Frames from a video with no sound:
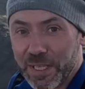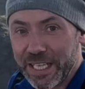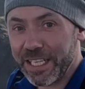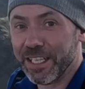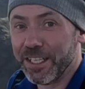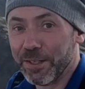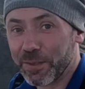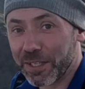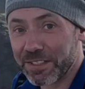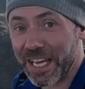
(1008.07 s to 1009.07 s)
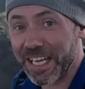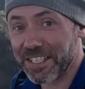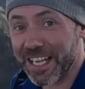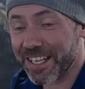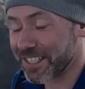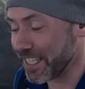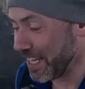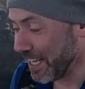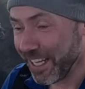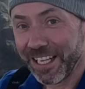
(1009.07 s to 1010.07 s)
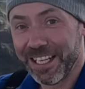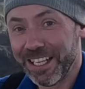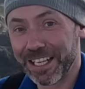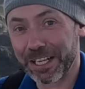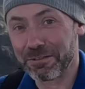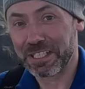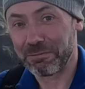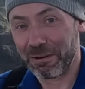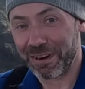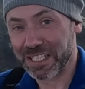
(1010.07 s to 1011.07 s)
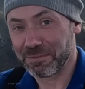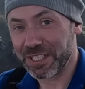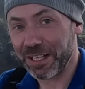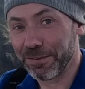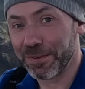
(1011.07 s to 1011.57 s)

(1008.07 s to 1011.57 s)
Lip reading: here, we're going to go to Haystacks and go and see Wainwright himself.